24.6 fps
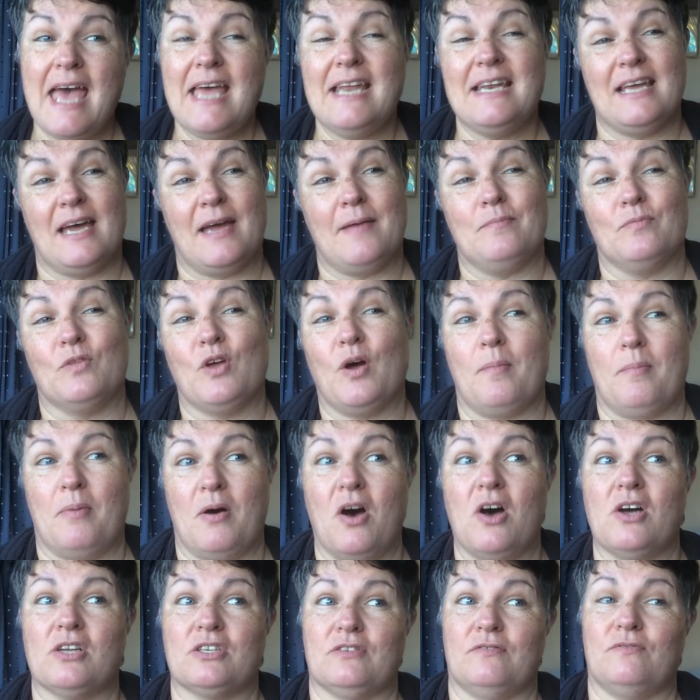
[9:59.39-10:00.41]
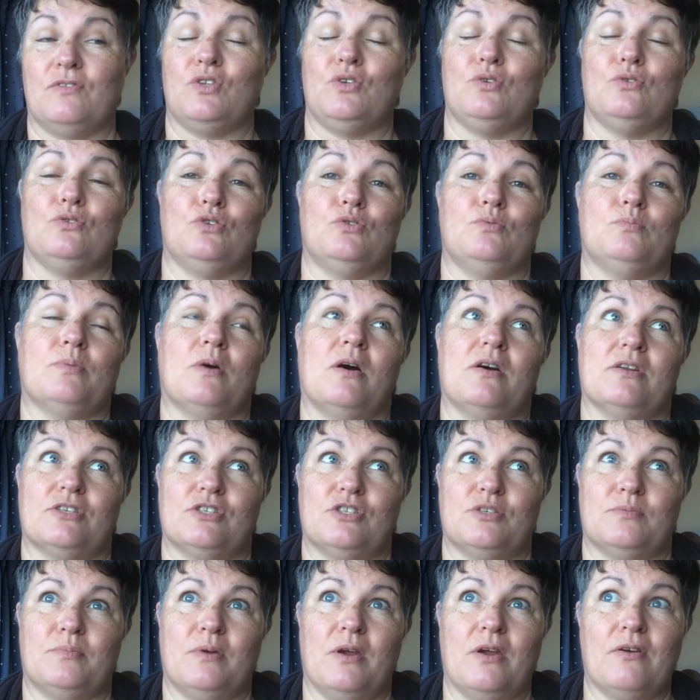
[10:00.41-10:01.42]
and I'm not part of the YouTube
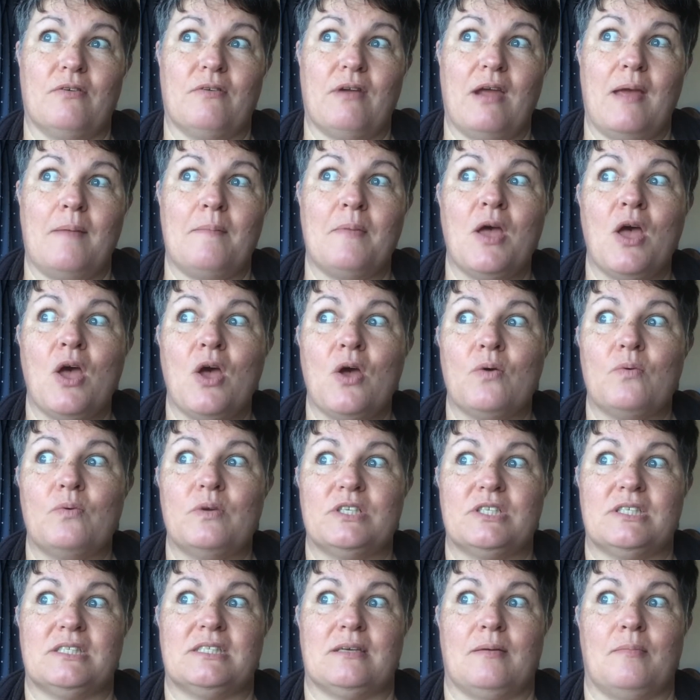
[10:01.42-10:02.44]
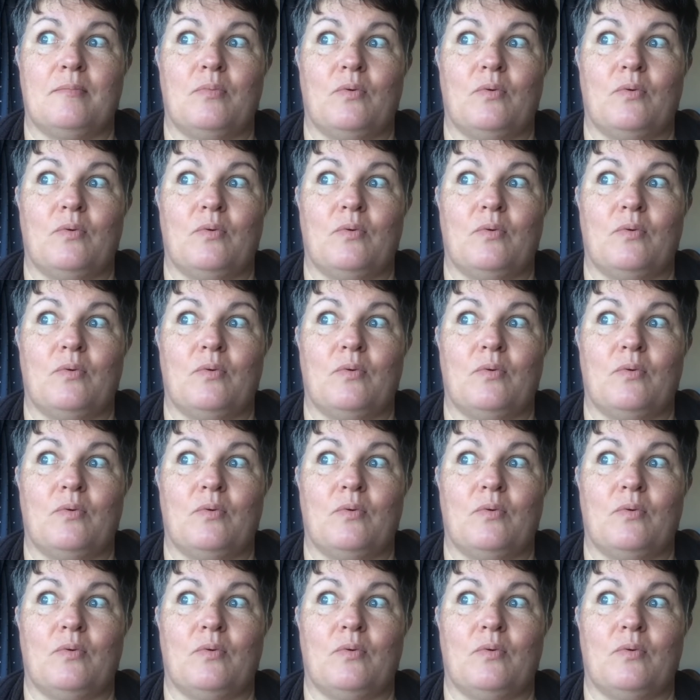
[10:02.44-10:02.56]
partnership program, which at some